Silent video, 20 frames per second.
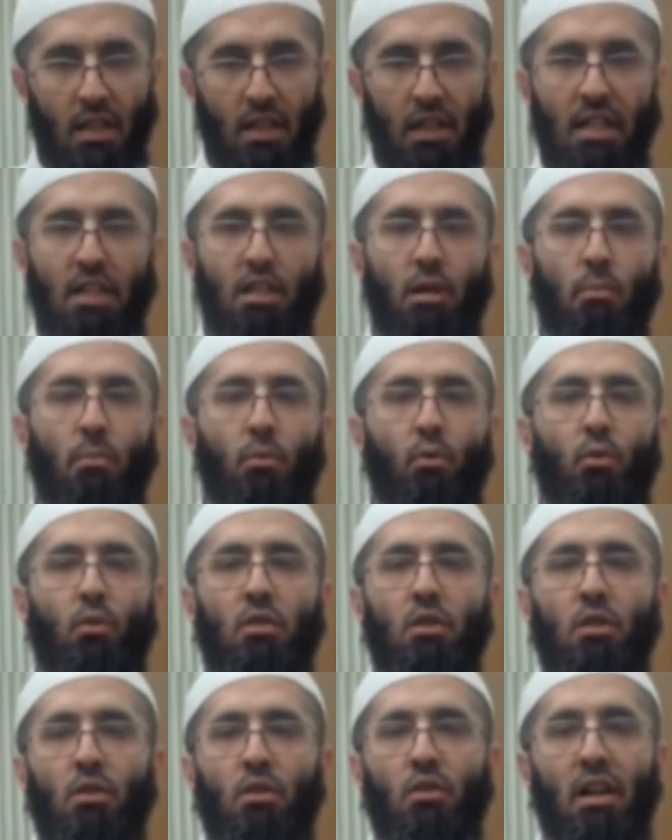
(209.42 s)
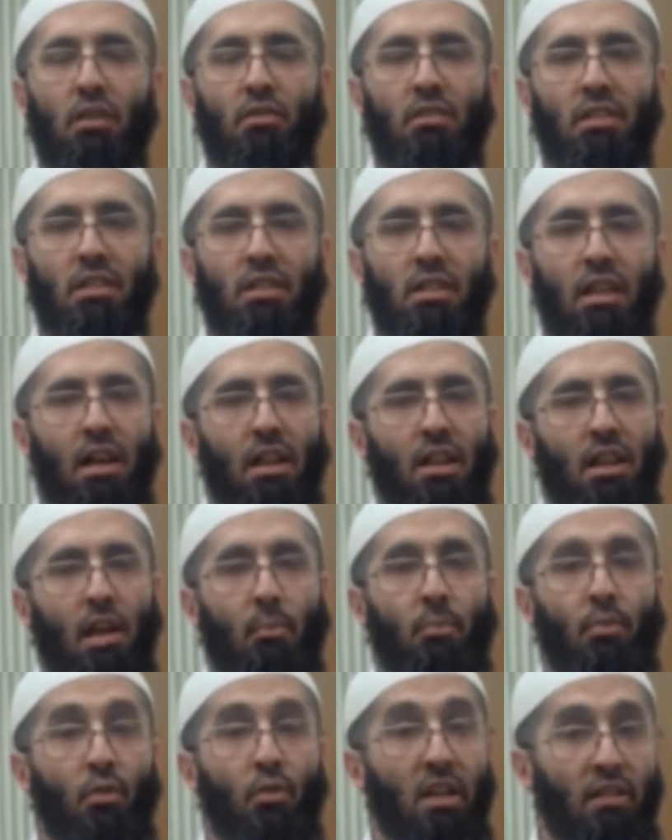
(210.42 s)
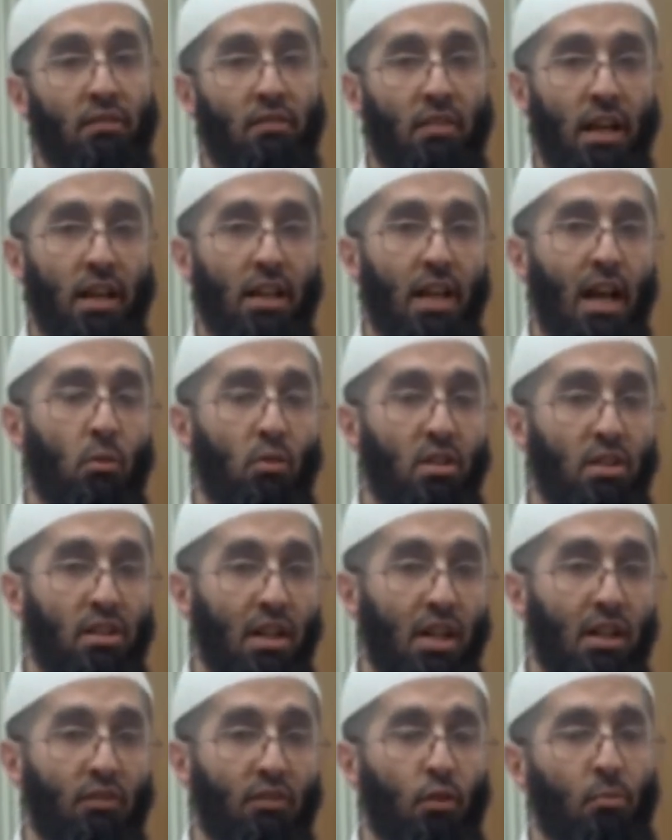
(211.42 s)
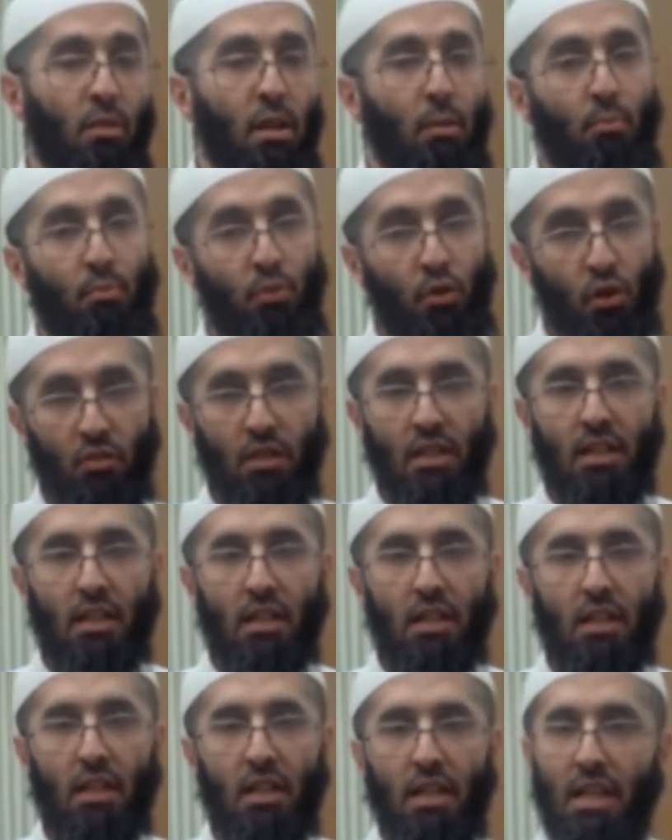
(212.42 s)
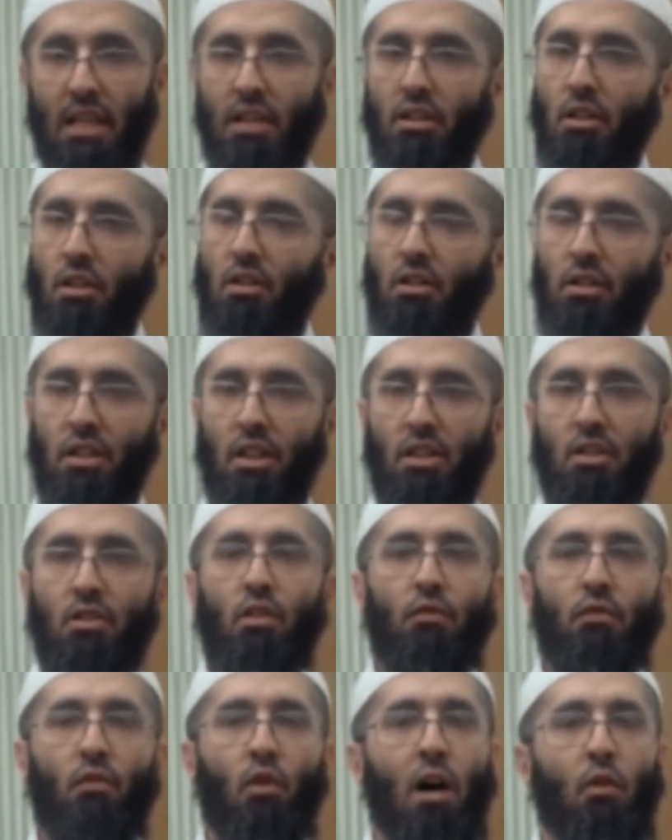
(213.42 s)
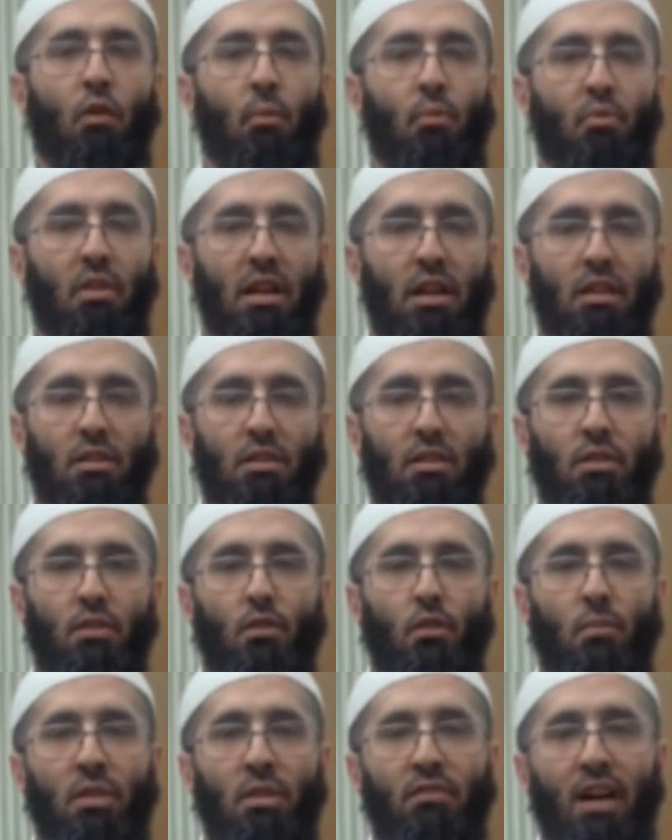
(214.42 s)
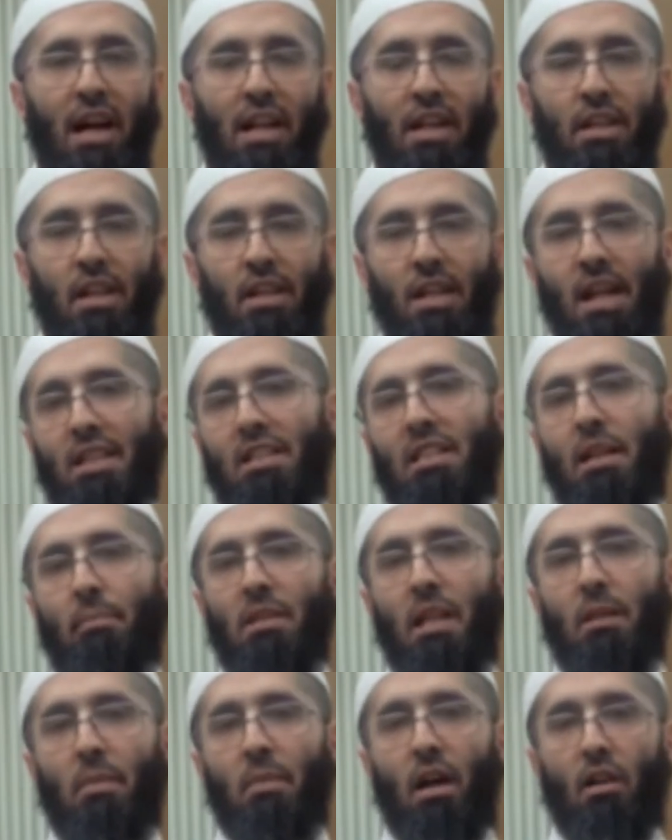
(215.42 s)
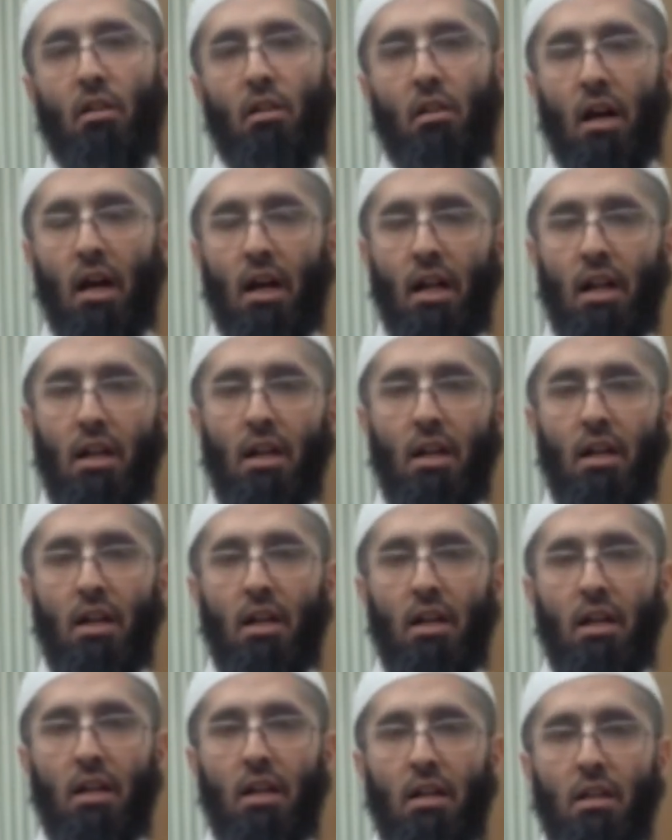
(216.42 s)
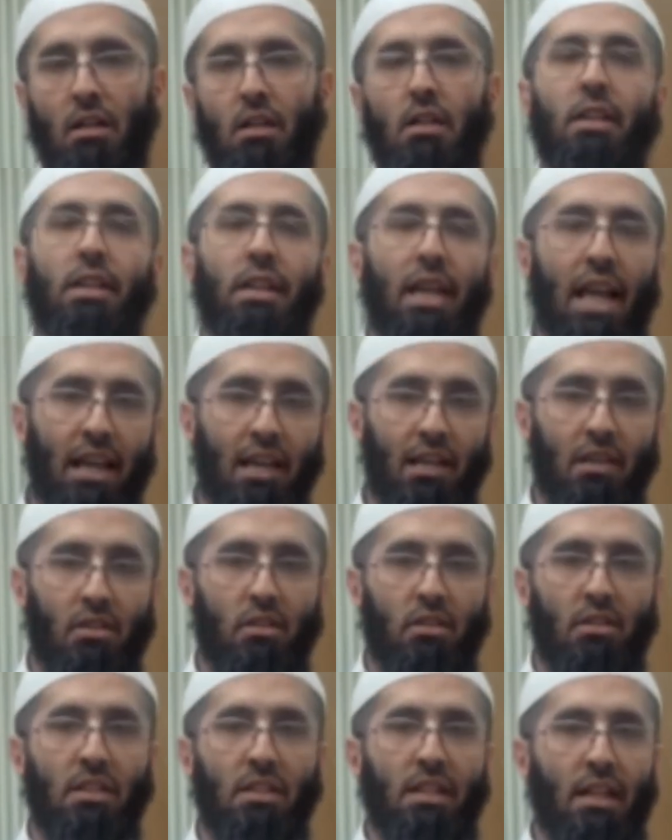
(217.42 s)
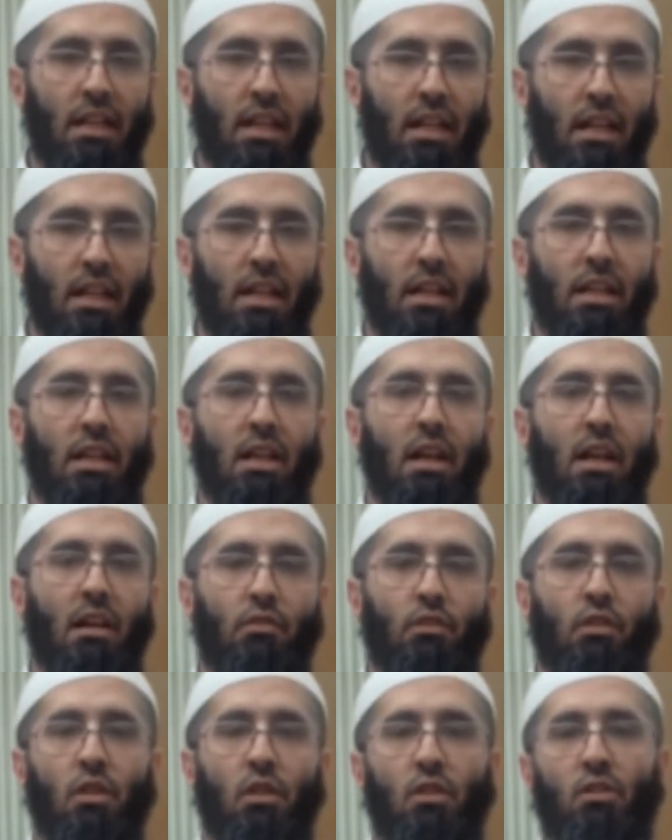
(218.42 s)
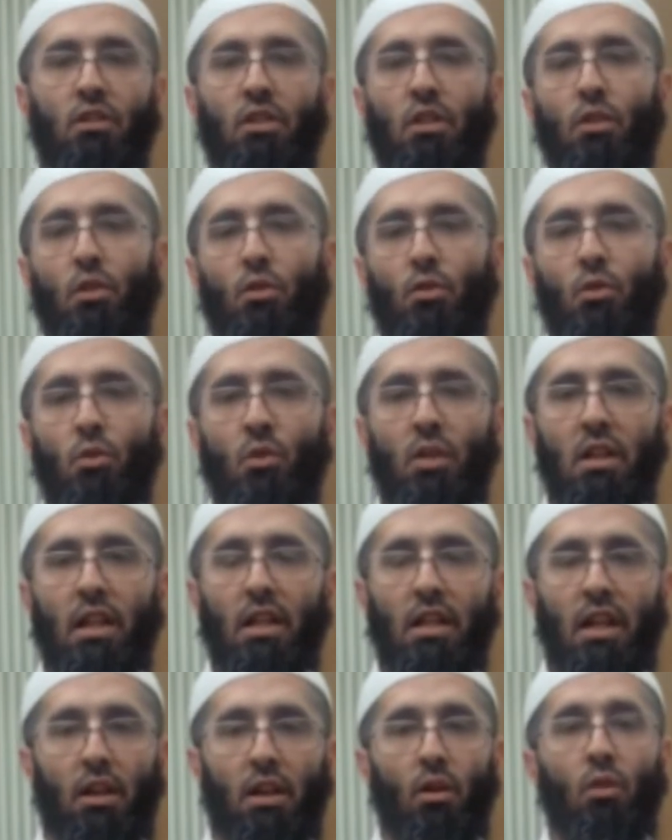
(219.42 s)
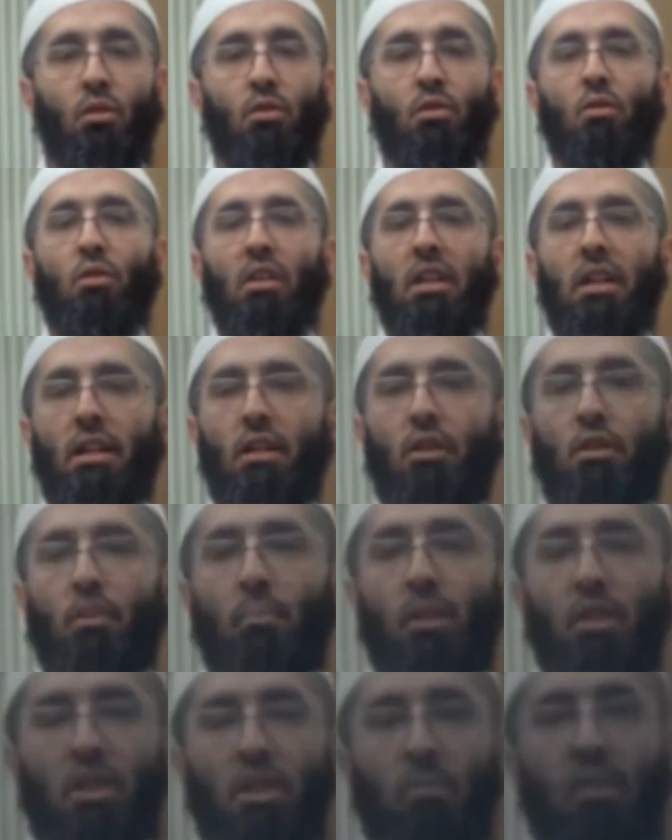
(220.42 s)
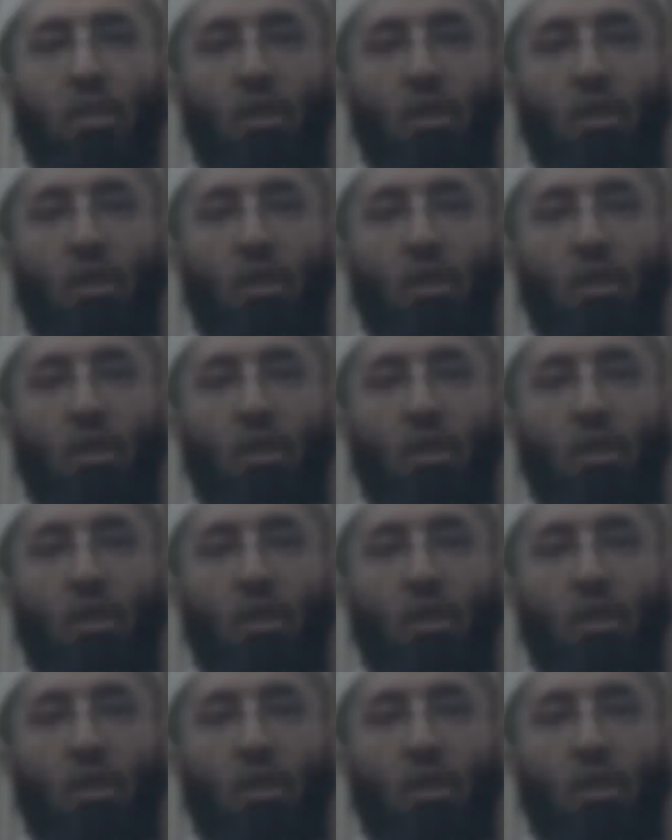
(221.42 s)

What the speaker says: it's important to understand that purifying ourselves from impurity is a condition for our prayers to be valid and accepted by Allah. Negligence in cleaning after using the toilet can also lead to punishment